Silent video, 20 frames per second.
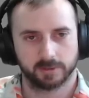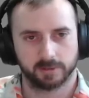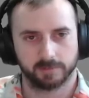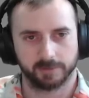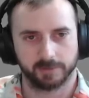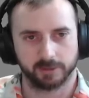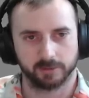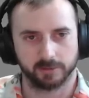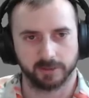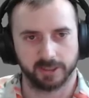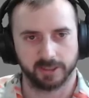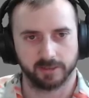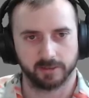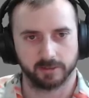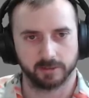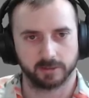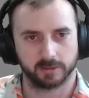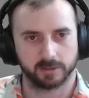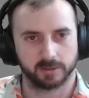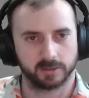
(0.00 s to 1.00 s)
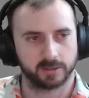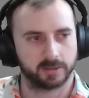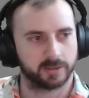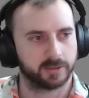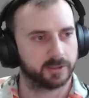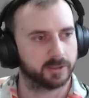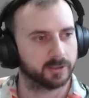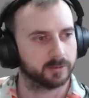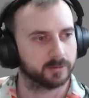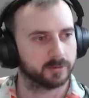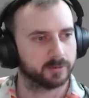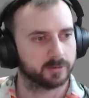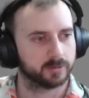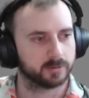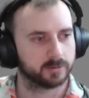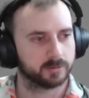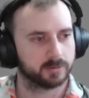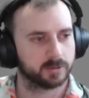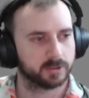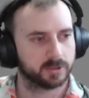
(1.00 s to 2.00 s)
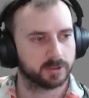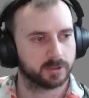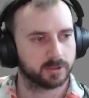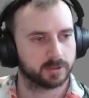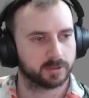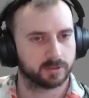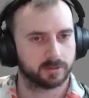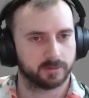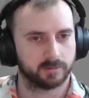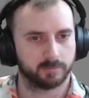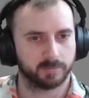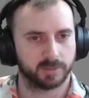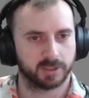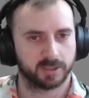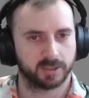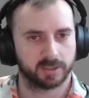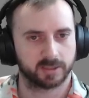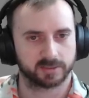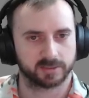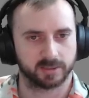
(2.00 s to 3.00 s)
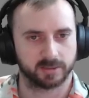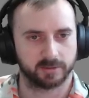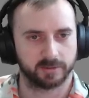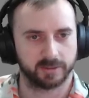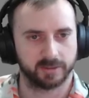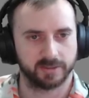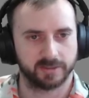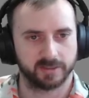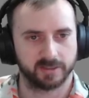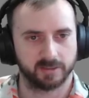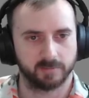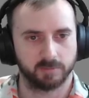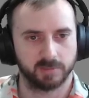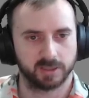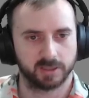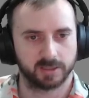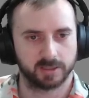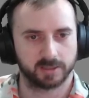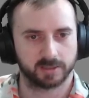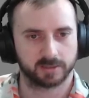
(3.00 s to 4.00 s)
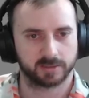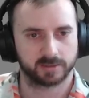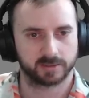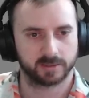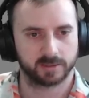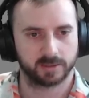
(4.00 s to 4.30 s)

Go ahead and look on here real quick. Box, I don't need to see the box.